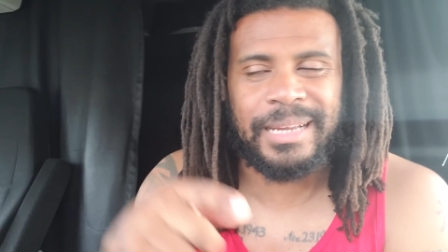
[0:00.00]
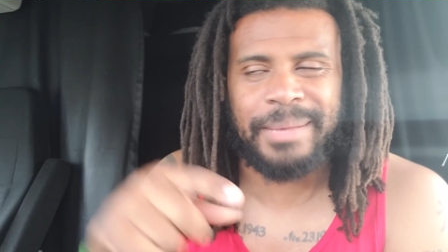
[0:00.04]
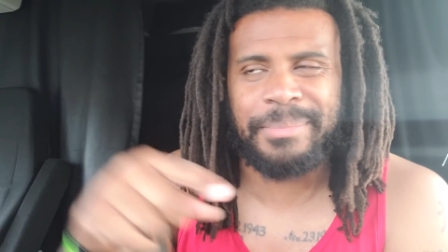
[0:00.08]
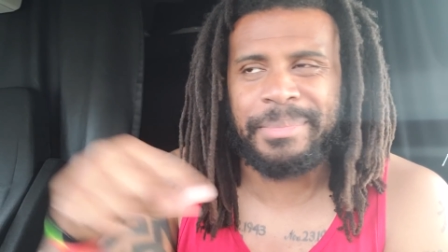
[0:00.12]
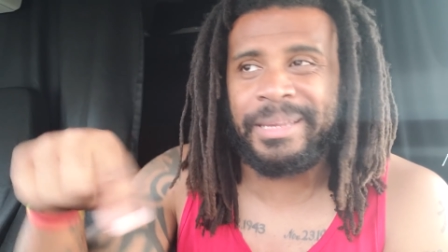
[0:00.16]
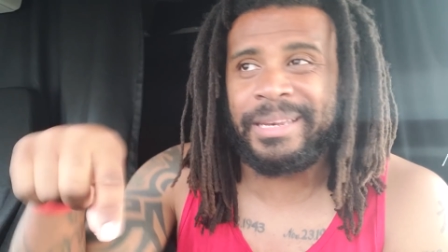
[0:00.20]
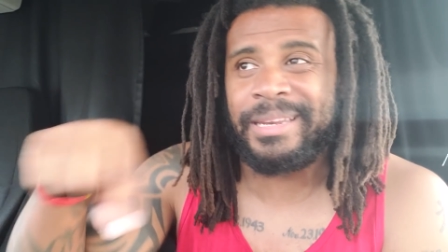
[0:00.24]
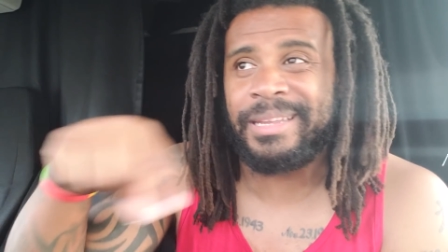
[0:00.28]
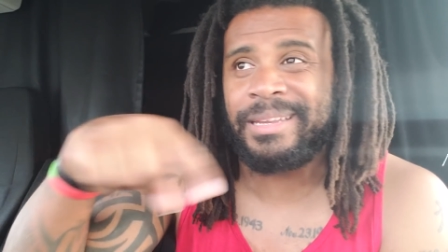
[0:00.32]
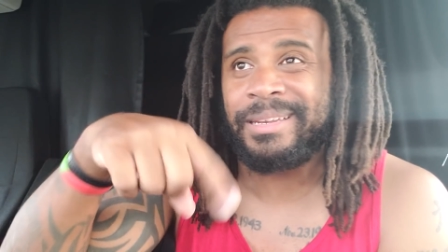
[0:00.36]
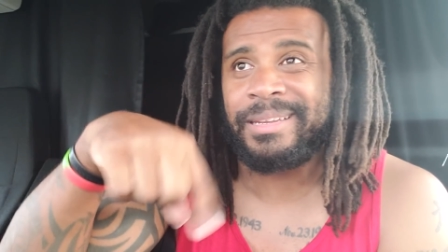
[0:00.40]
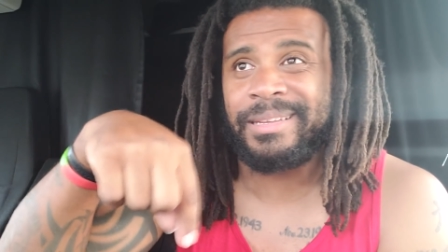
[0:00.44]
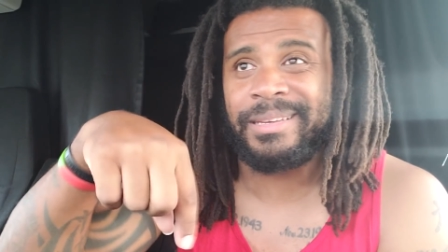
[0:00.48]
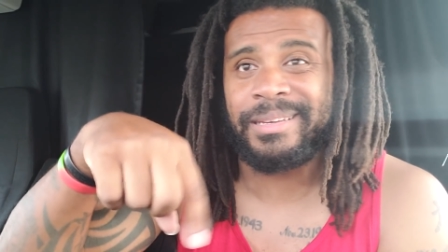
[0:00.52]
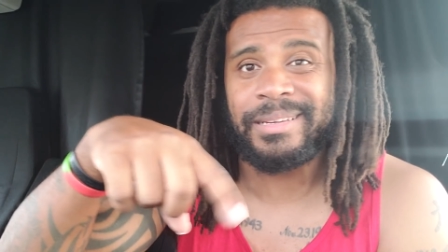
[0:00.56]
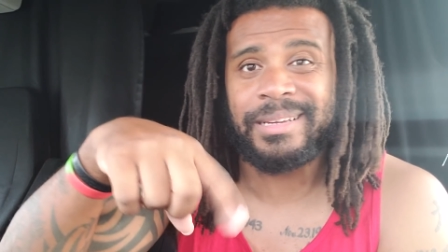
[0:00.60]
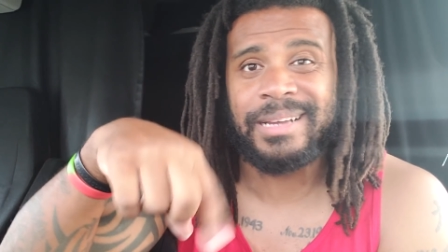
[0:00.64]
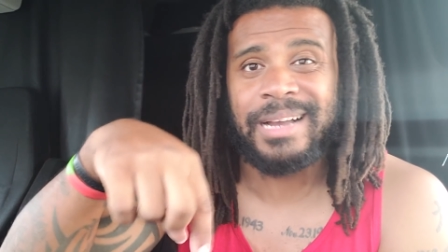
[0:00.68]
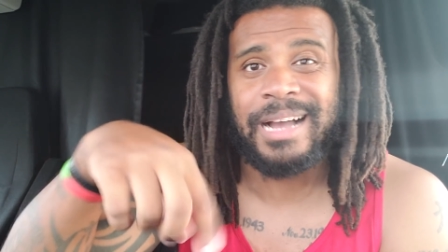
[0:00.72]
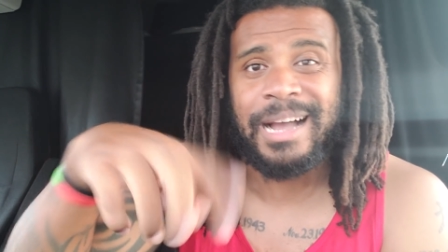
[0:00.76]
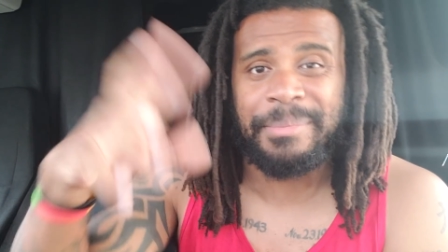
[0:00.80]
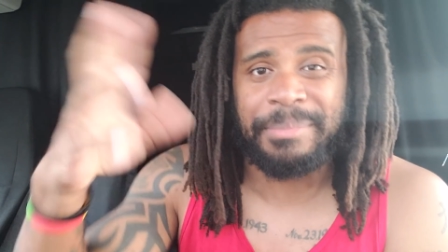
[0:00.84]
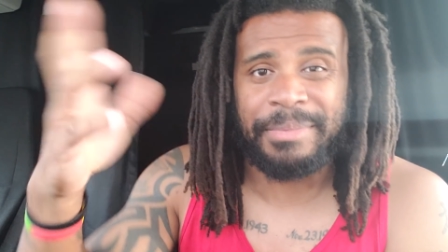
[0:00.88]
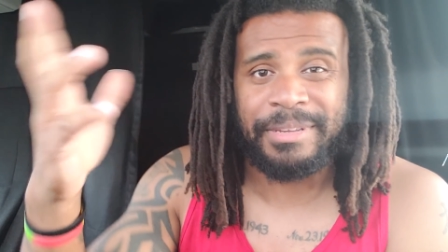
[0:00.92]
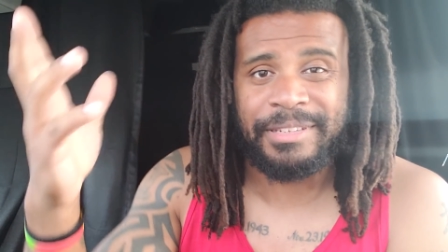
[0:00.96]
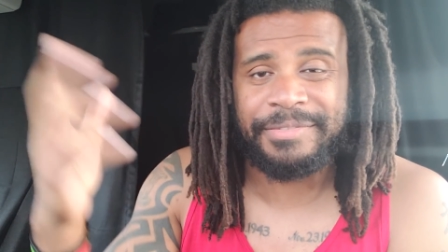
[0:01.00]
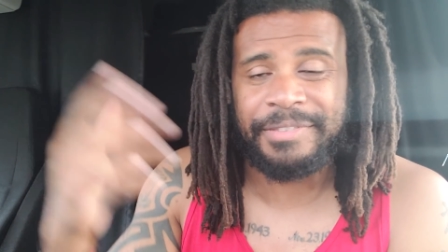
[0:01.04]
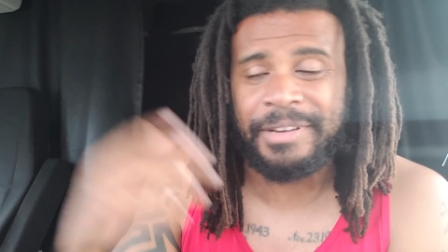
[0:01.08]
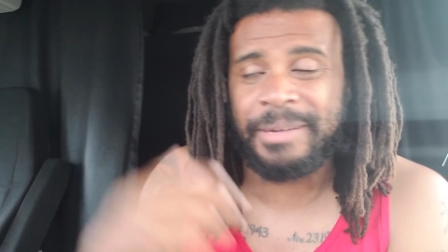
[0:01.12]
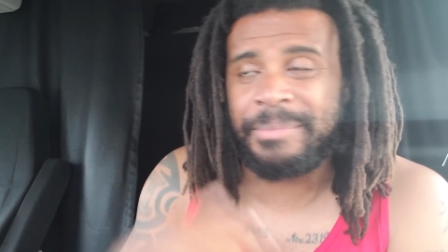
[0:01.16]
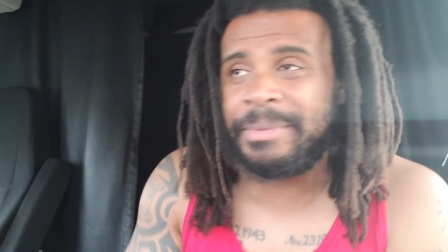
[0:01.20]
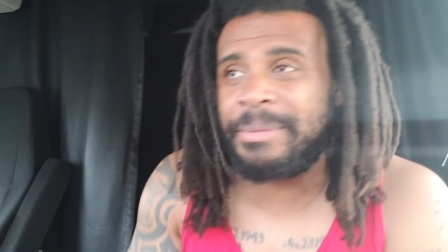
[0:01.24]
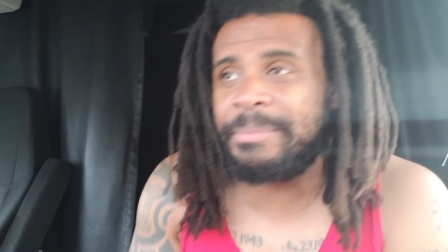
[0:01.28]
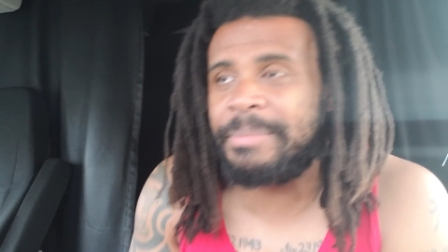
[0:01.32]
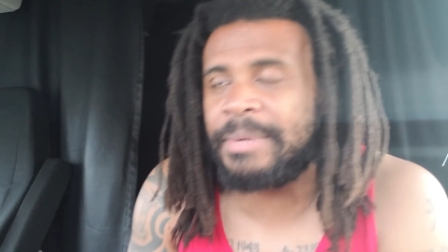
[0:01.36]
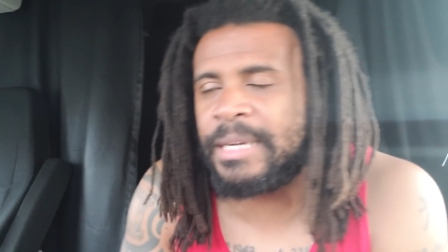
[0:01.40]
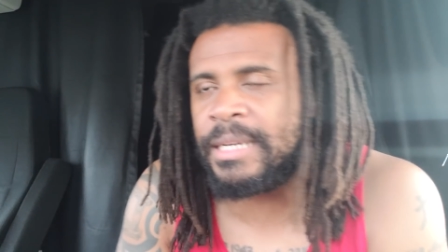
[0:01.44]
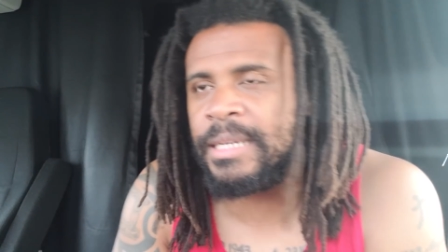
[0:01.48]
I mean in the comments for
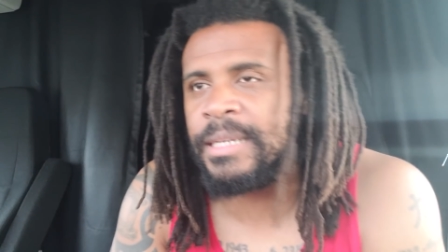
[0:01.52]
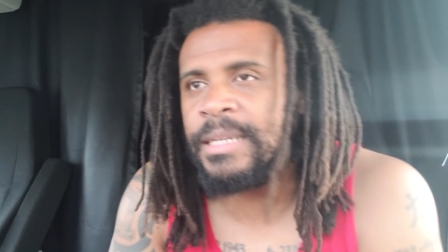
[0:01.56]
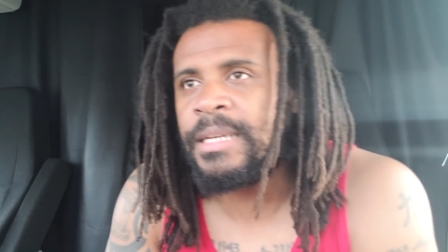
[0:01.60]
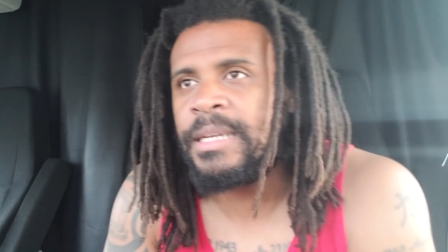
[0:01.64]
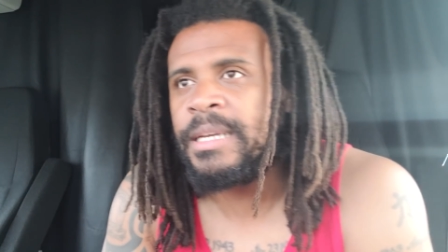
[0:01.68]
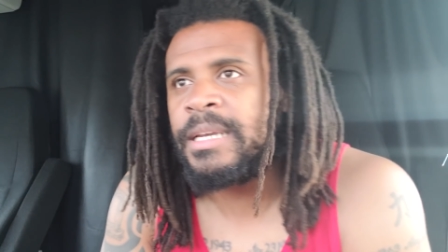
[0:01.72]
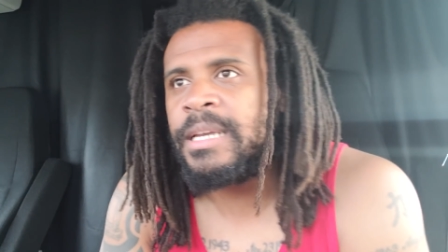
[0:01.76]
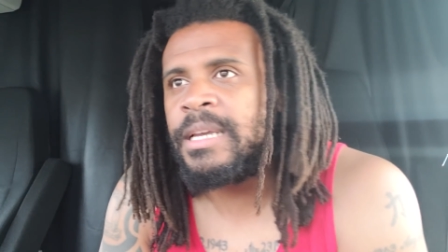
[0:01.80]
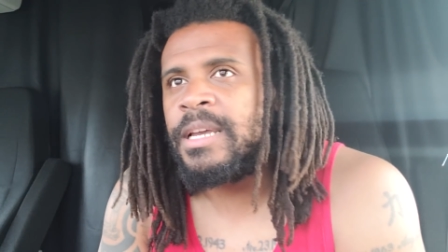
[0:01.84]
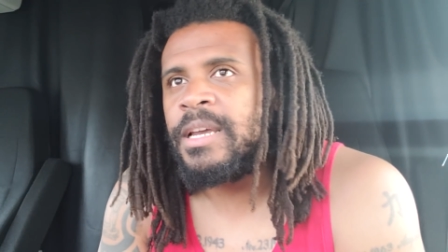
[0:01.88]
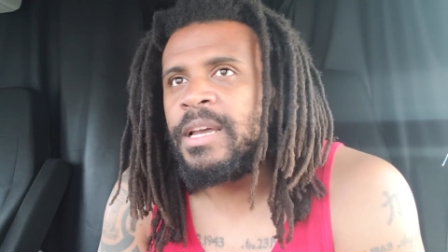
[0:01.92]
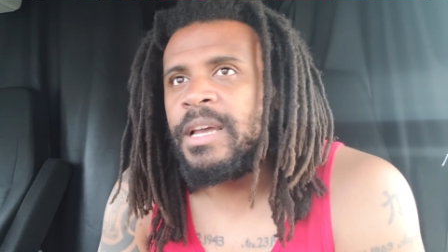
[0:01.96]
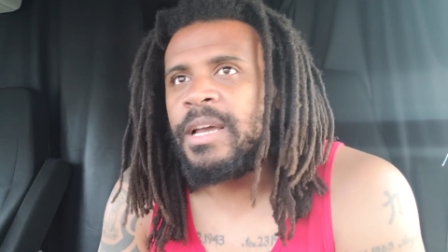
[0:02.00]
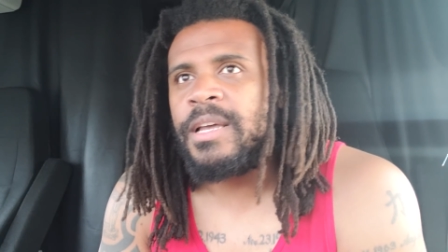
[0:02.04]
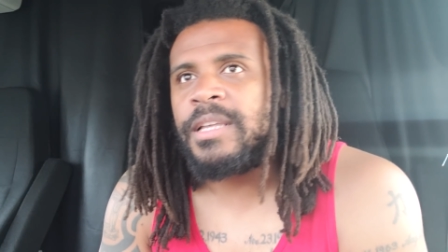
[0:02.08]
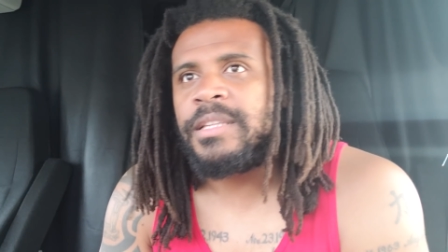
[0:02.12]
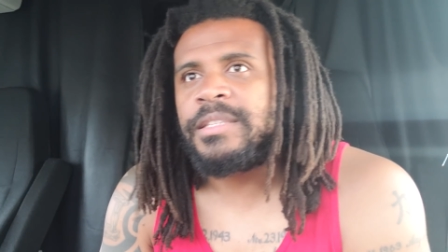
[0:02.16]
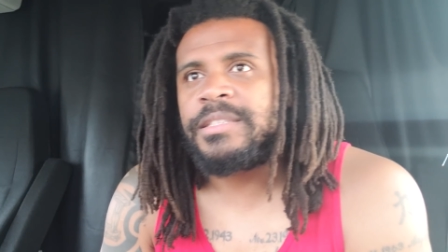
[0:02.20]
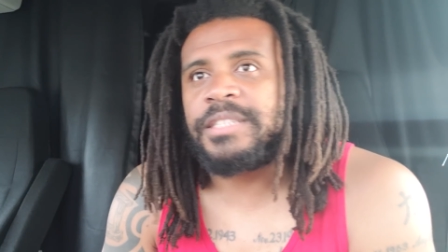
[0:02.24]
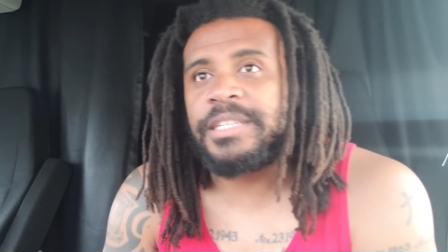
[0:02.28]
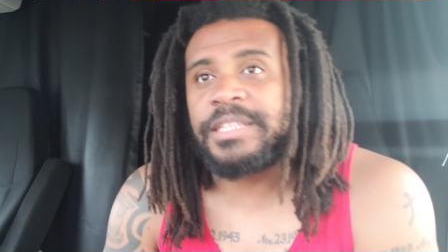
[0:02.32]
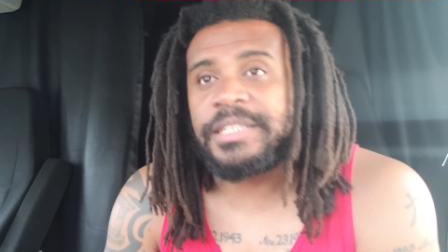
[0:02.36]
me, but